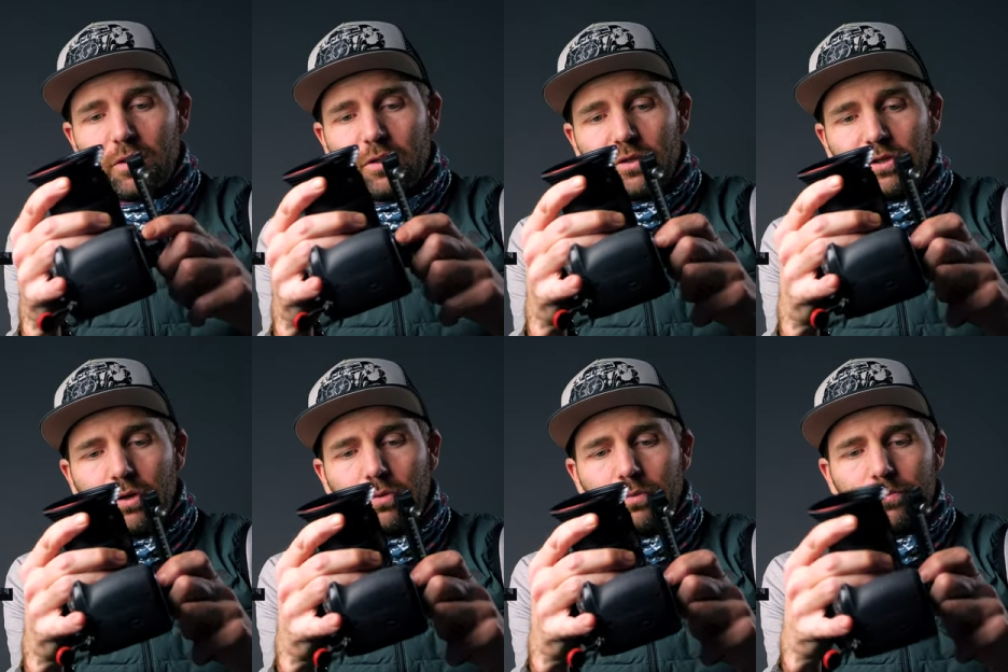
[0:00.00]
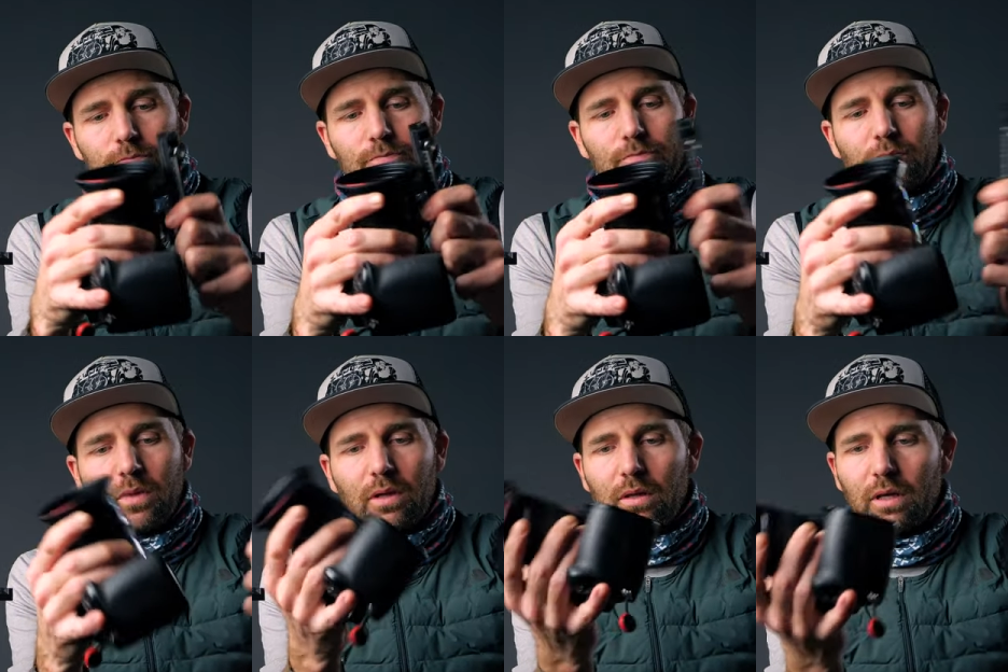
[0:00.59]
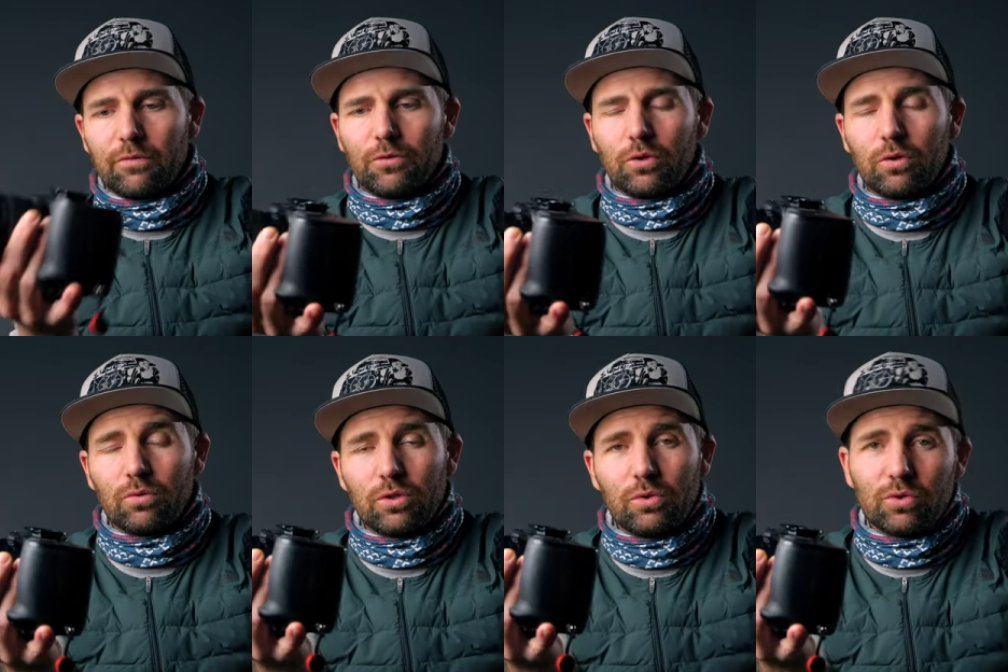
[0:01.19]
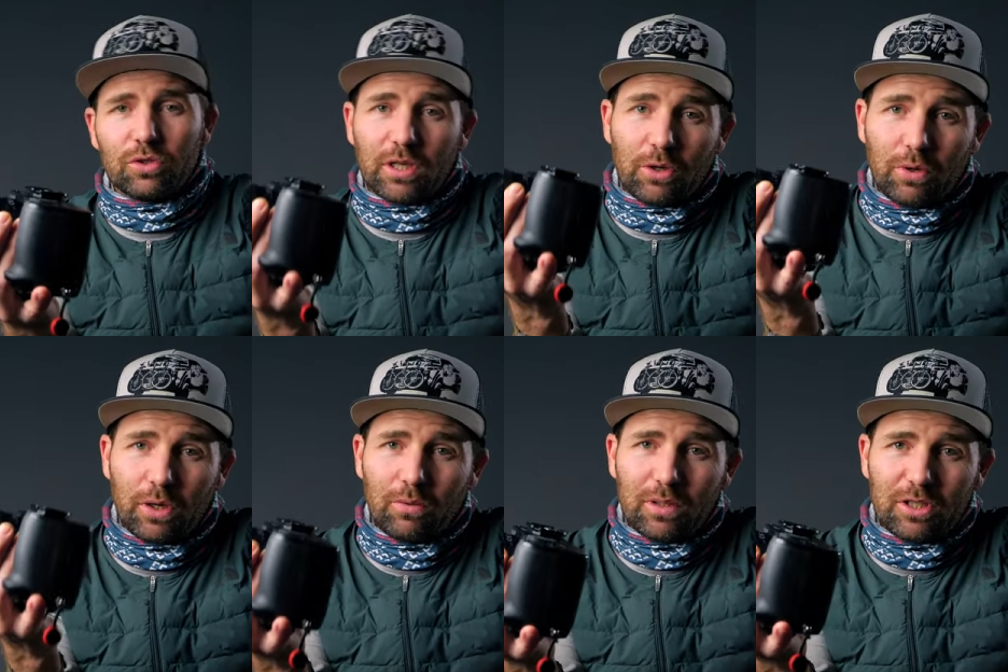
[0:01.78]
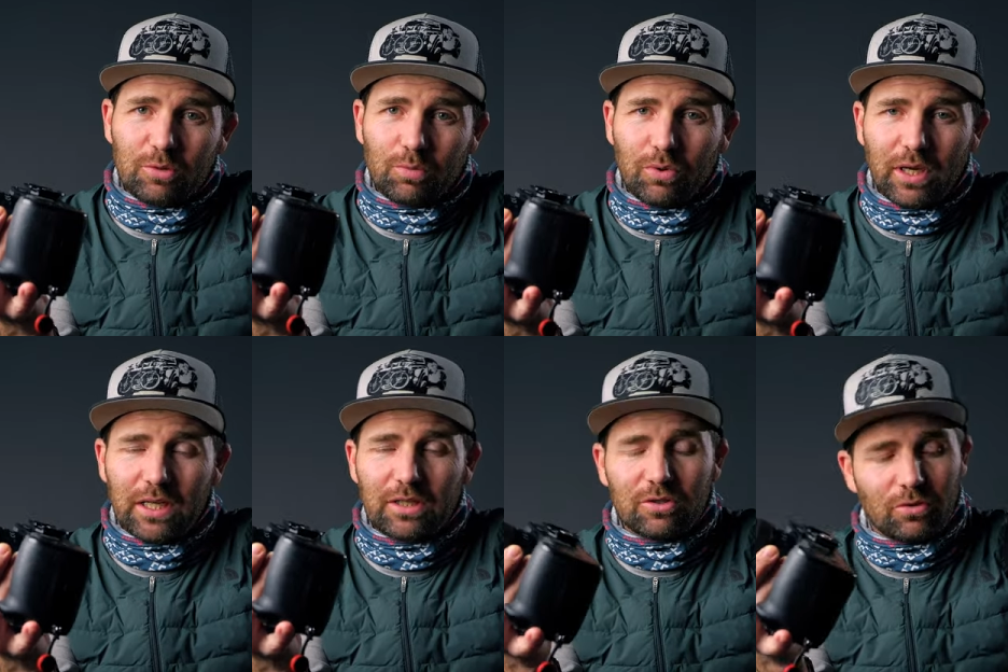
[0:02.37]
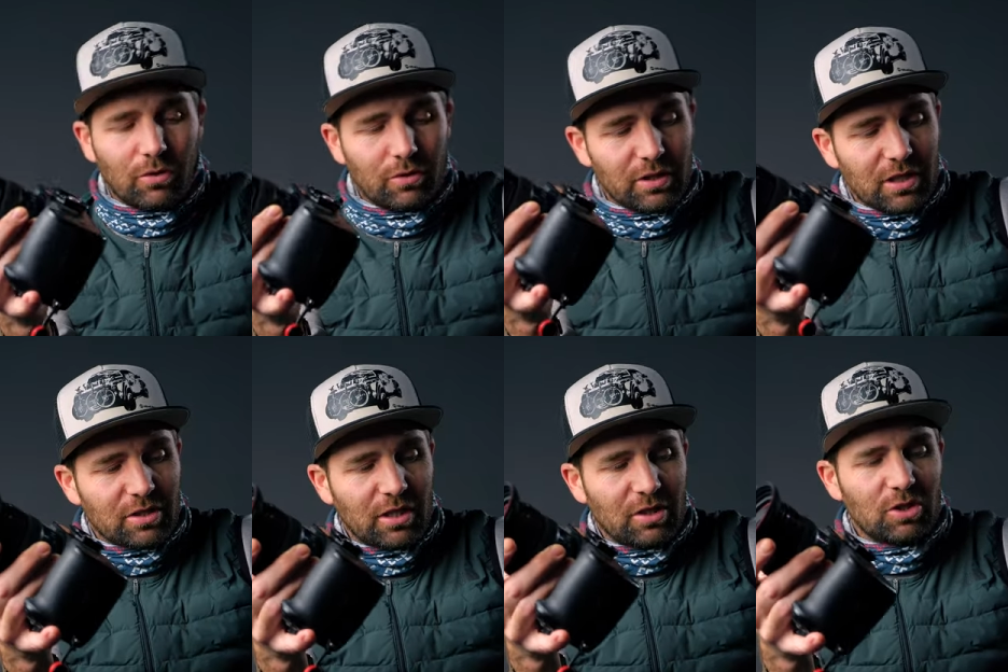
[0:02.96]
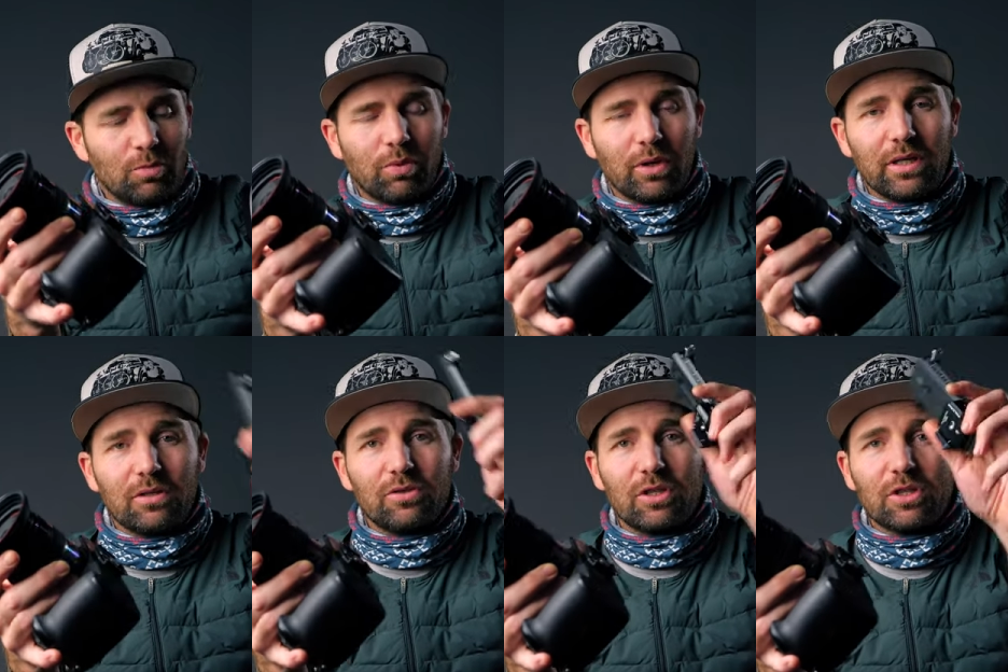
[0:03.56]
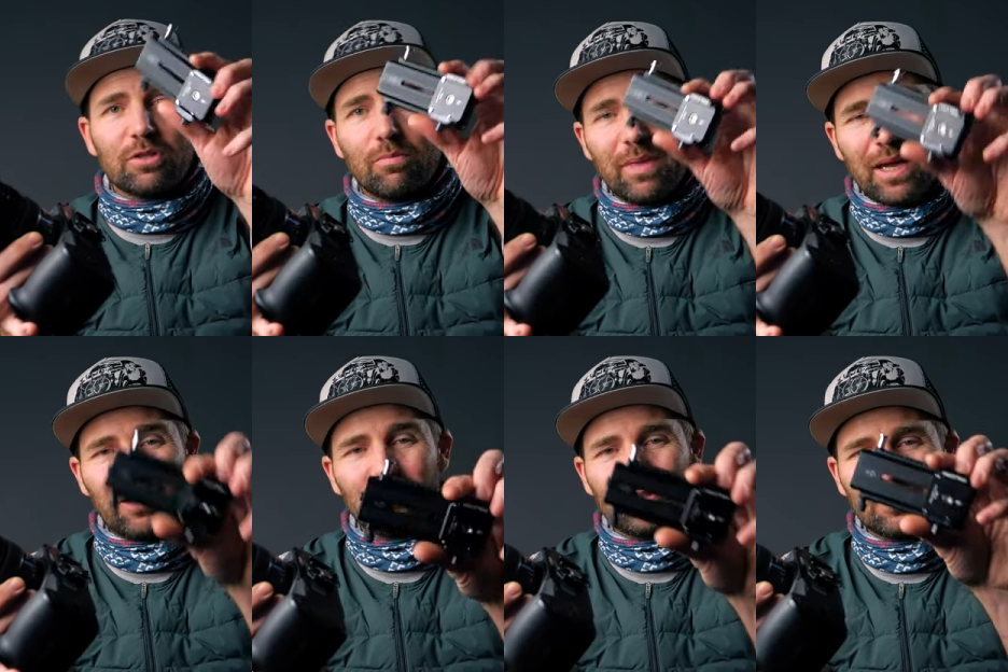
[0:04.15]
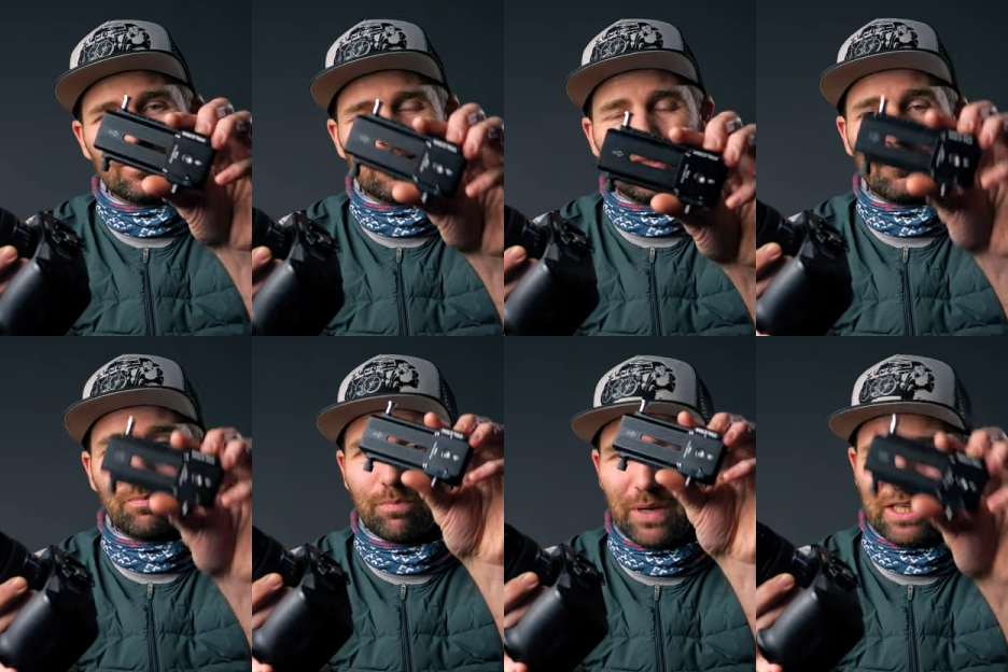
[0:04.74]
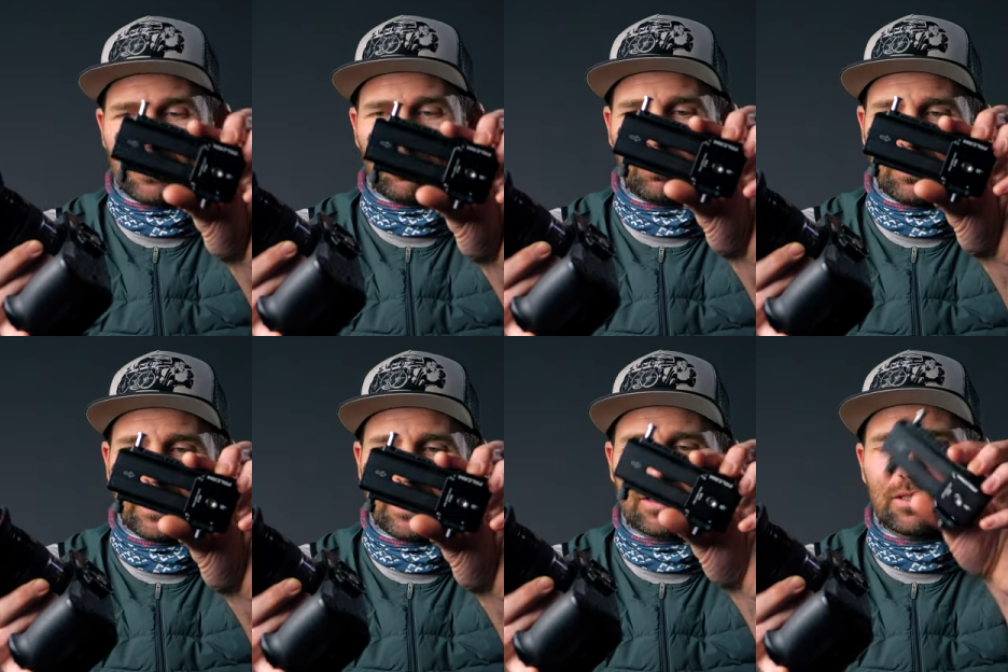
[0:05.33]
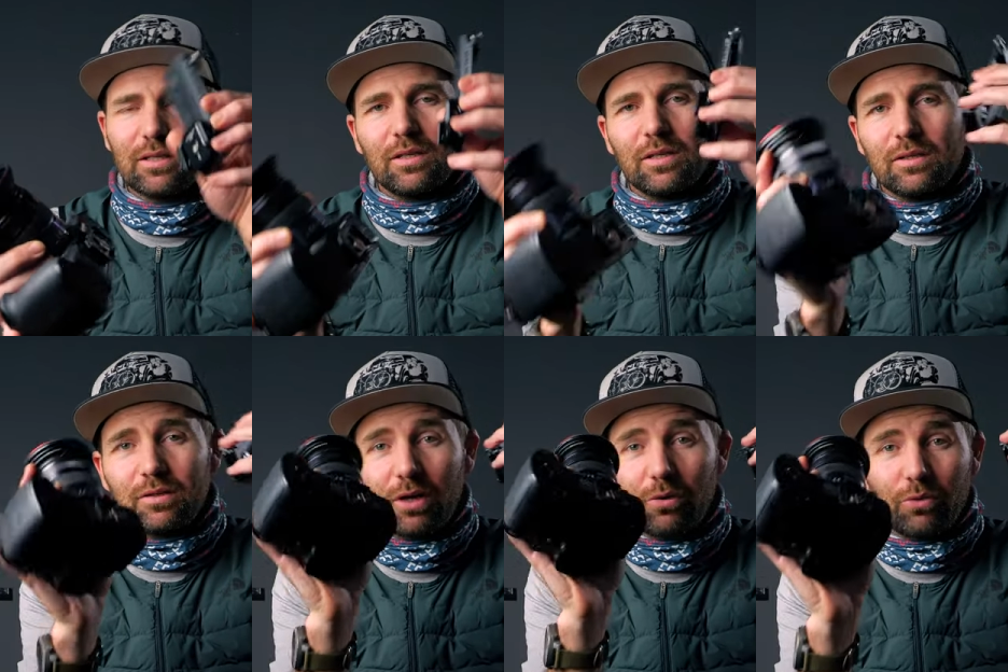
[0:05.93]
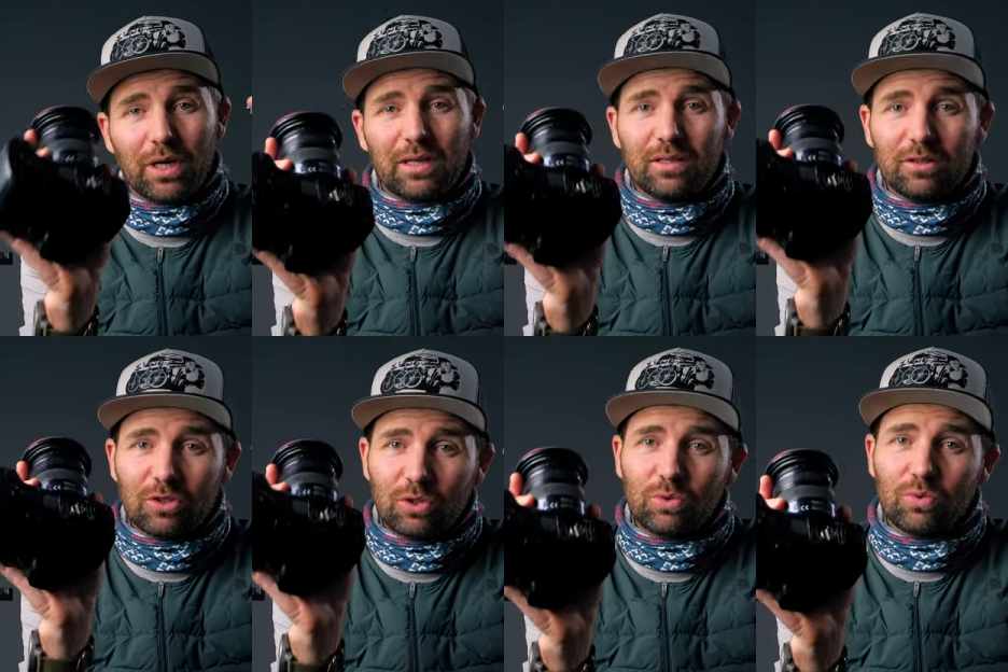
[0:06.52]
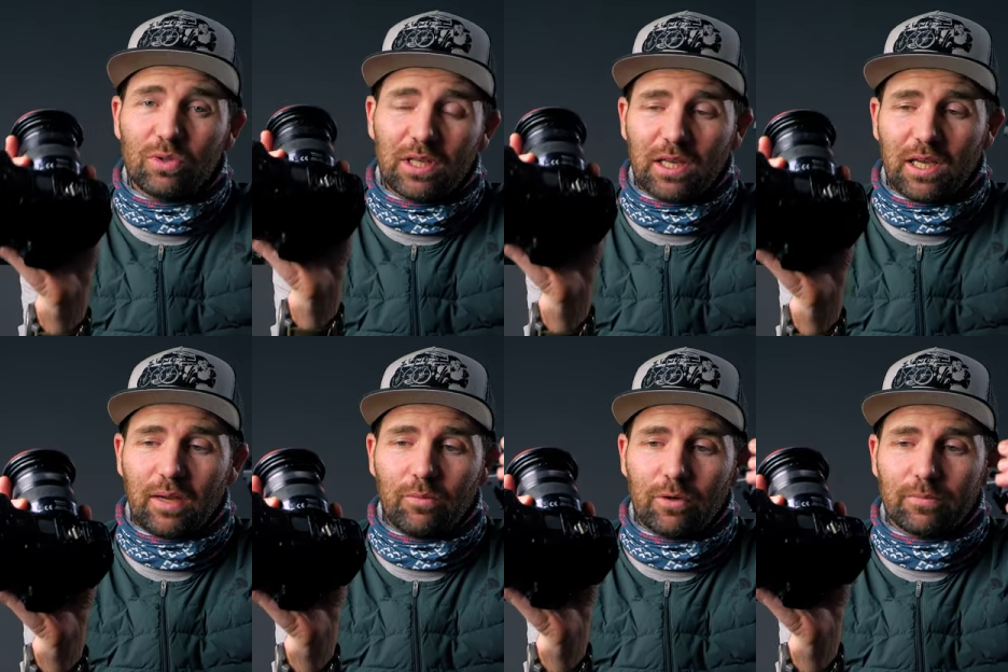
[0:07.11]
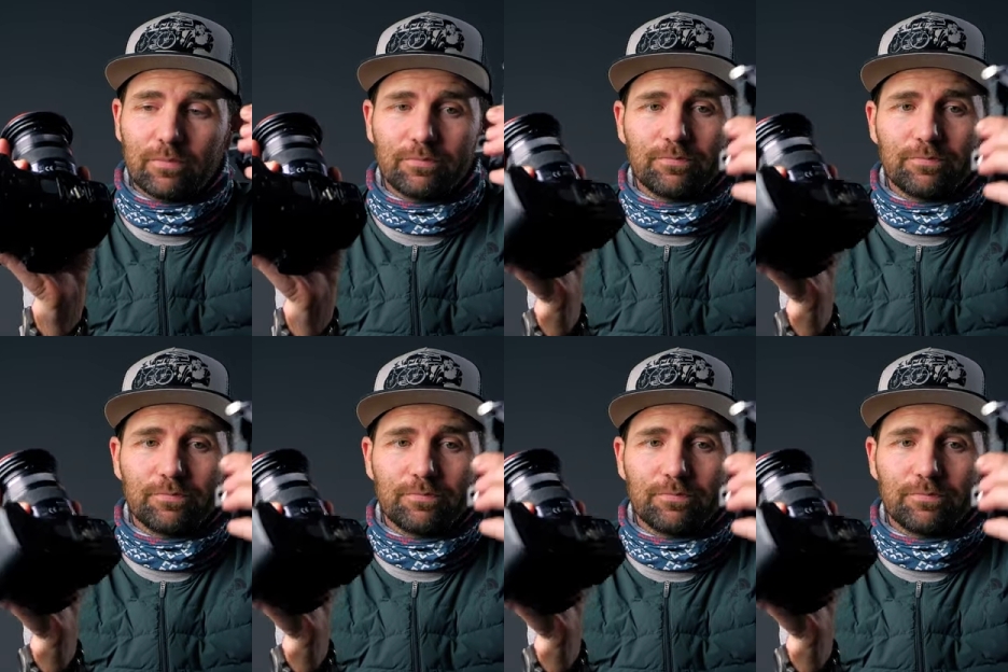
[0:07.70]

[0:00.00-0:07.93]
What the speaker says: So if you don't use a quick release plate or the extension plate, just mount the base plate directly to the camera.